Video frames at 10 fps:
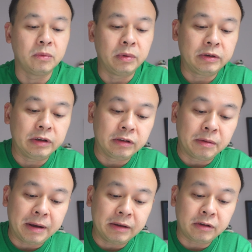which is the
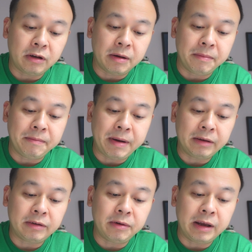passcode I'm
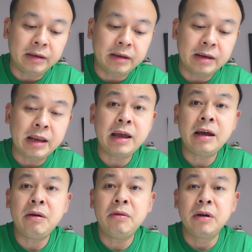about to enter
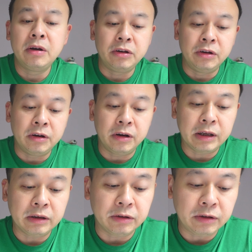now. You don't
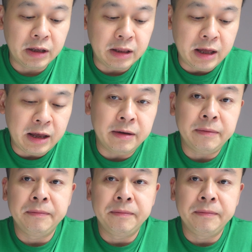get to see that.